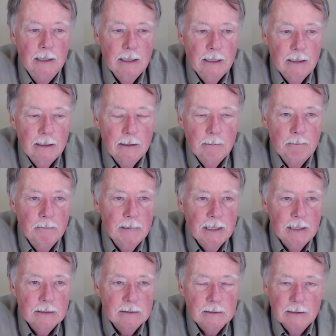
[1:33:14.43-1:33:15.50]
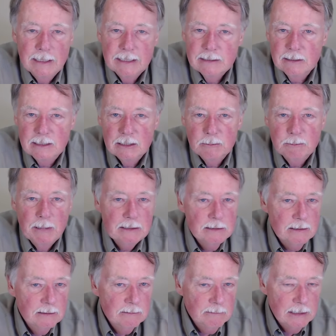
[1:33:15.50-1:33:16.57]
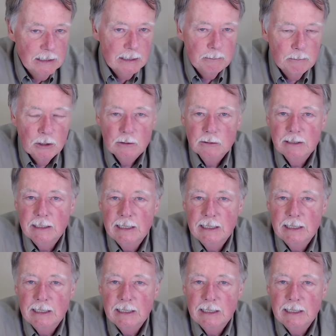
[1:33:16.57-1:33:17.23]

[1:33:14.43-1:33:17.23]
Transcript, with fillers: Um, it's less expensive than emerald.